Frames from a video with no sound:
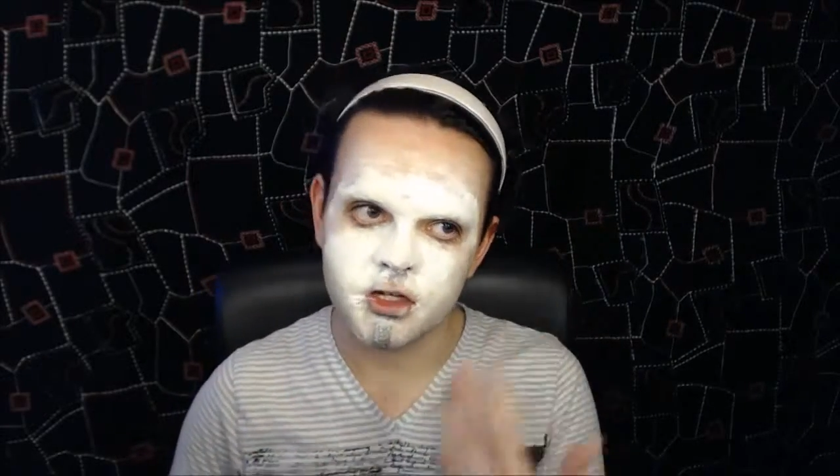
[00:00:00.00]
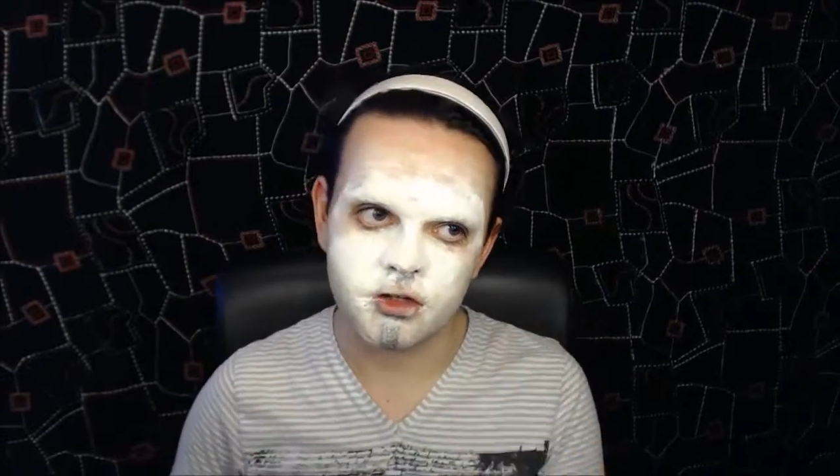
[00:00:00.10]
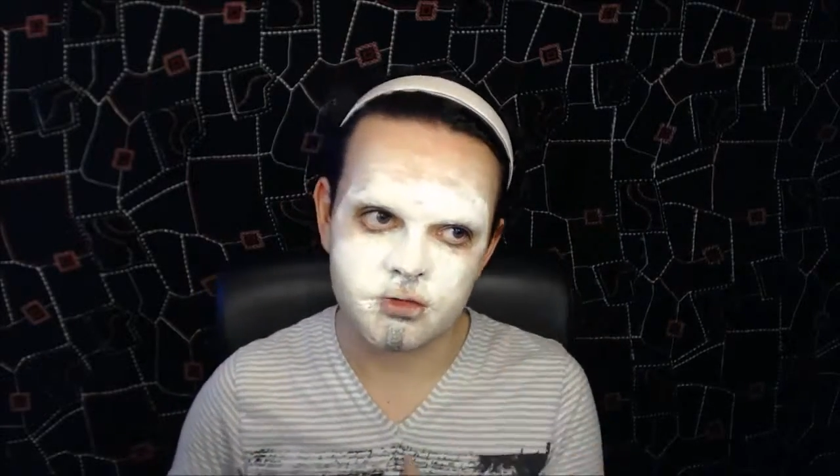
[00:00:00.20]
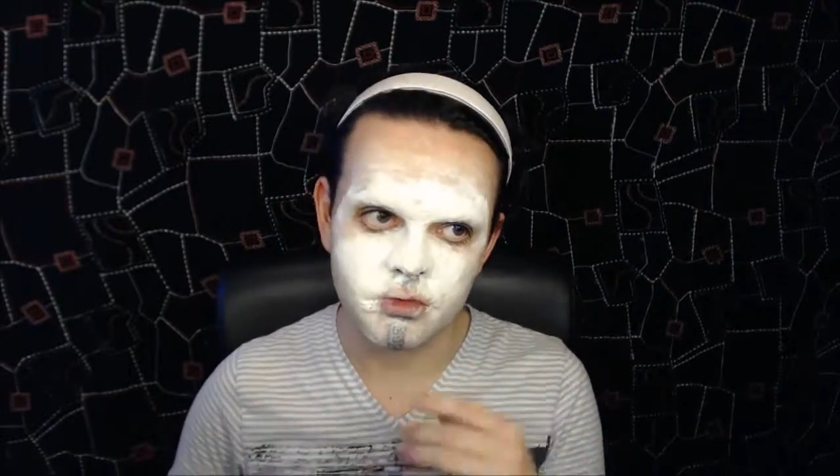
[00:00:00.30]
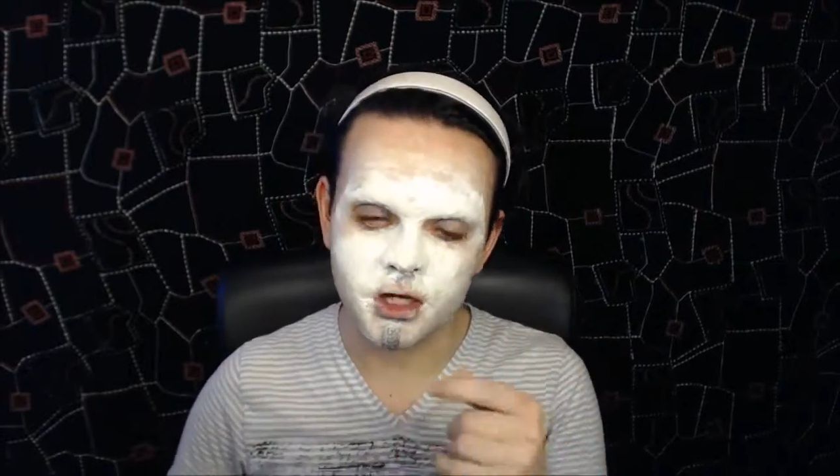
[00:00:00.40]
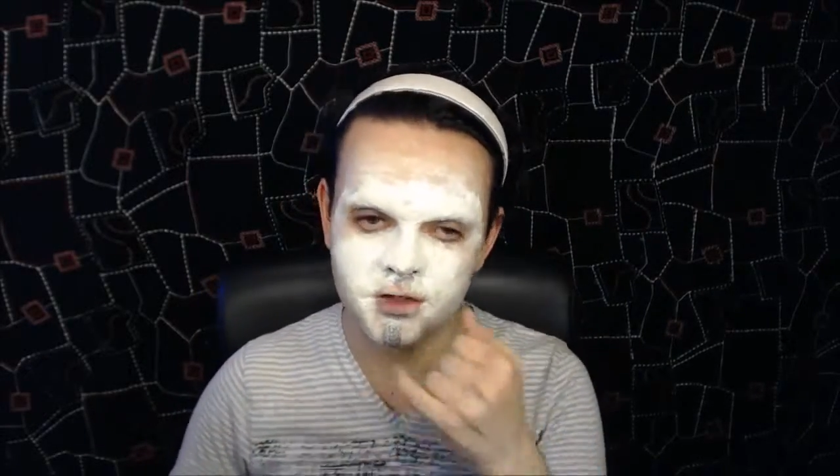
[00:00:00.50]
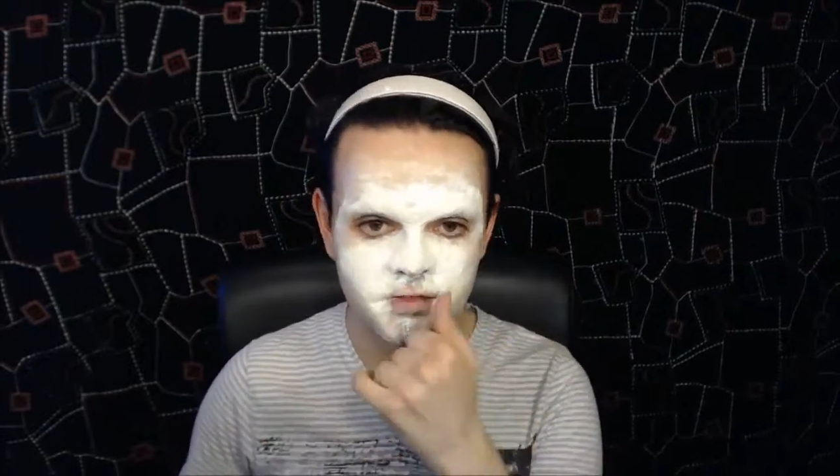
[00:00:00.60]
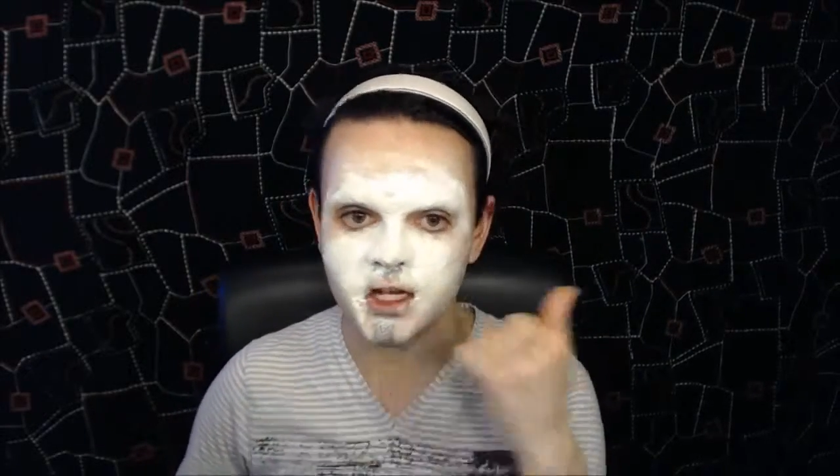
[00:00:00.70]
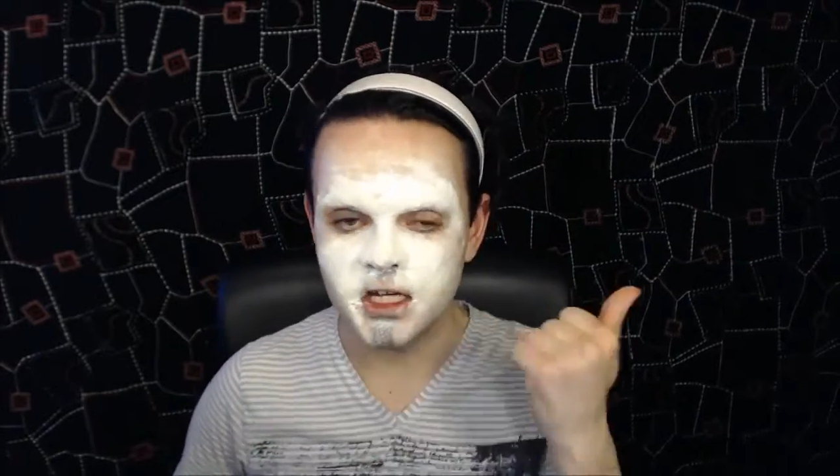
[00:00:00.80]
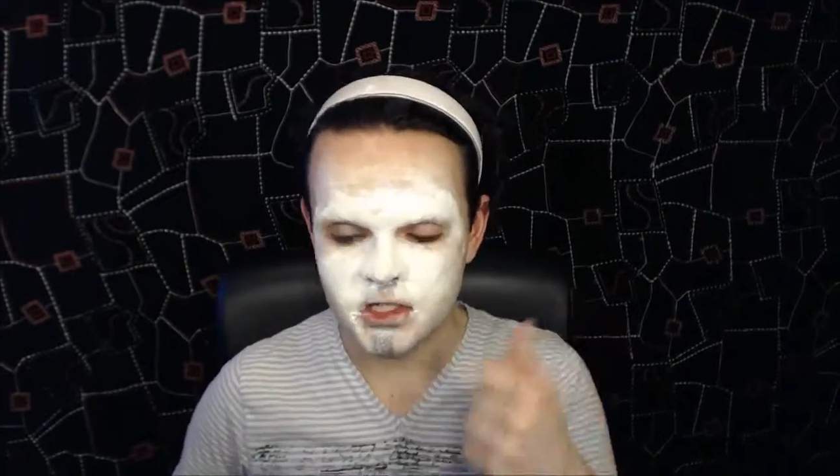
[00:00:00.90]
it looks more like
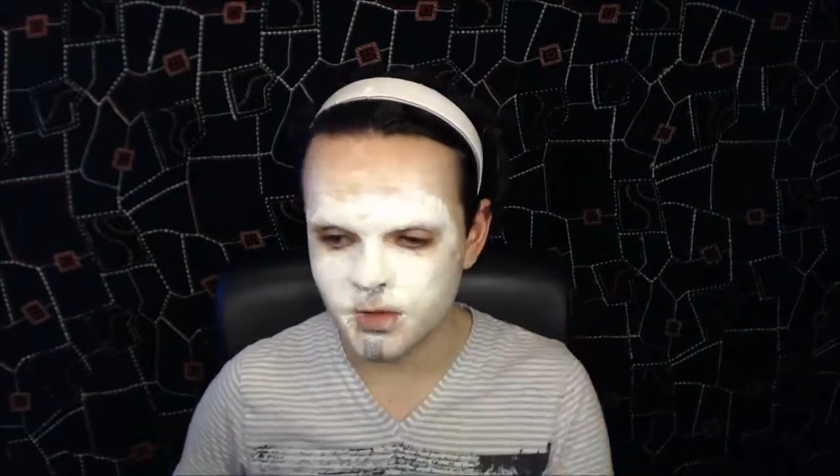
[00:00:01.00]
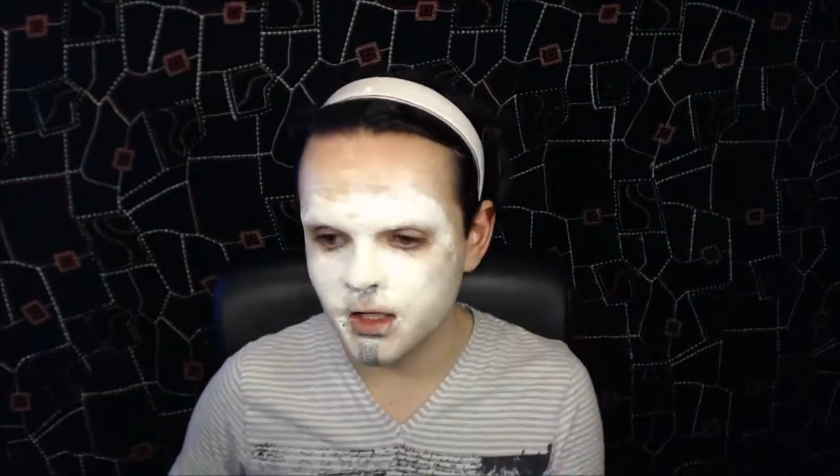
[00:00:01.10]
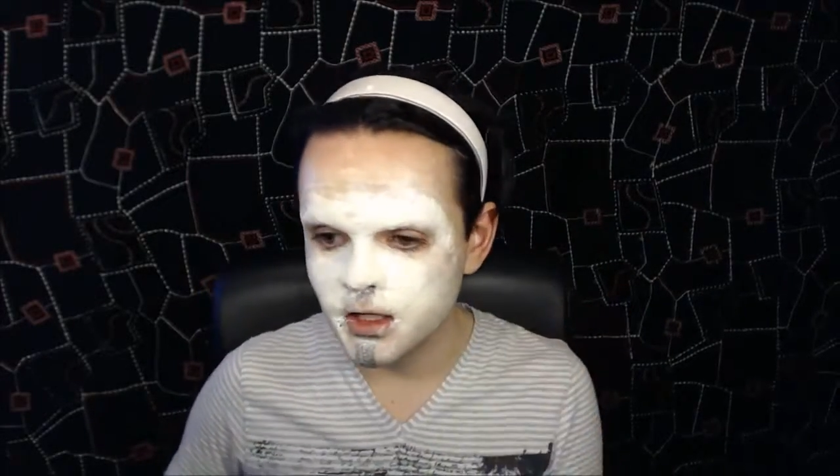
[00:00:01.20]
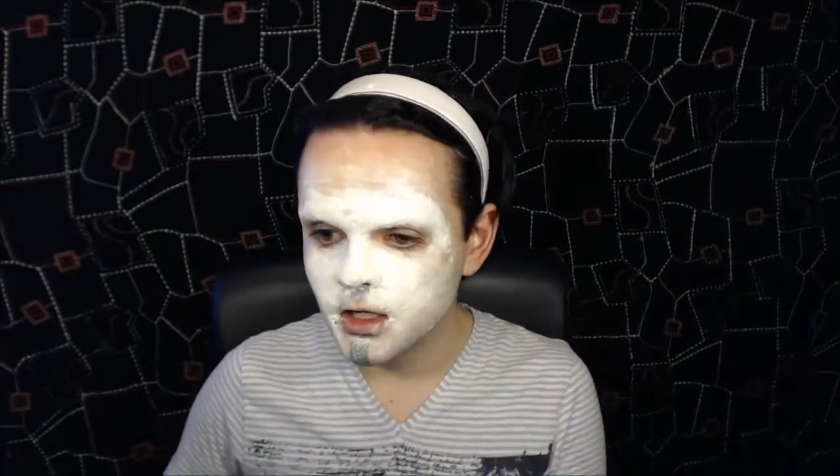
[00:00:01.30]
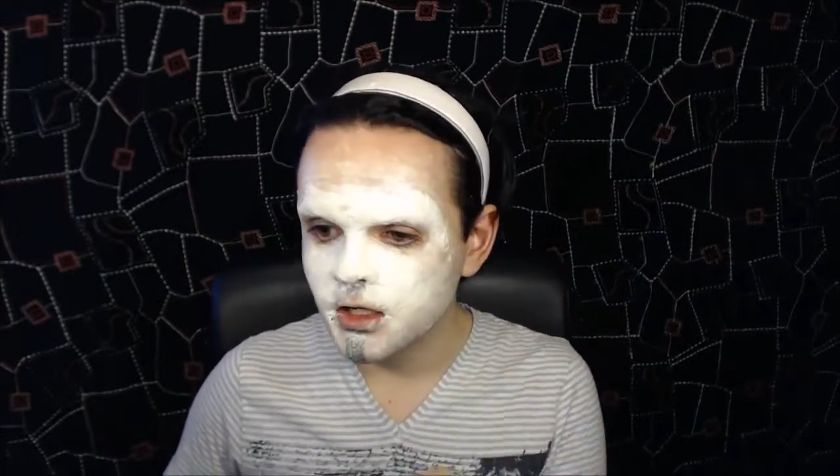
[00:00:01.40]
I've cut into it.